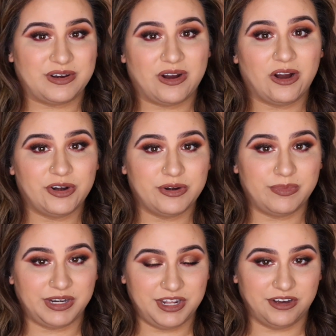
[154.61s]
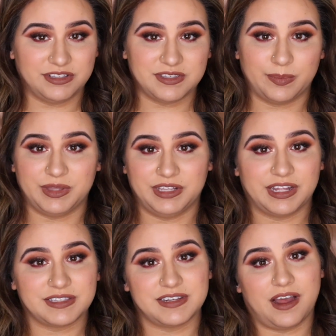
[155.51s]
your hard-earned money on something
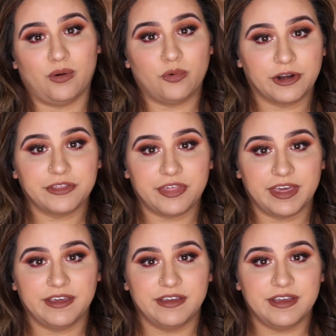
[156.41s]
that's not worth it.